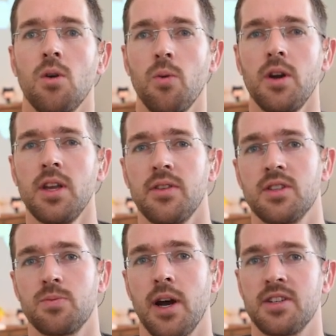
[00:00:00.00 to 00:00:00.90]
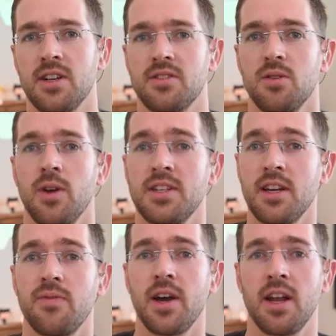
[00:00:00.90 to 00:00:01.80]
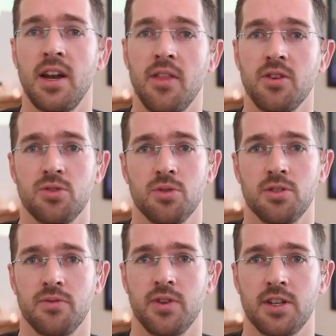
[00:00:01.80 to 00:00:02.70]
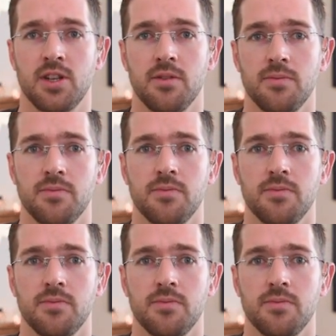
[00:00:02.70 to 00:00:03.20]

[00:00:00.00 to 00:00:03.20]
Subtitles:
While working on these projects, we identified another source of friction.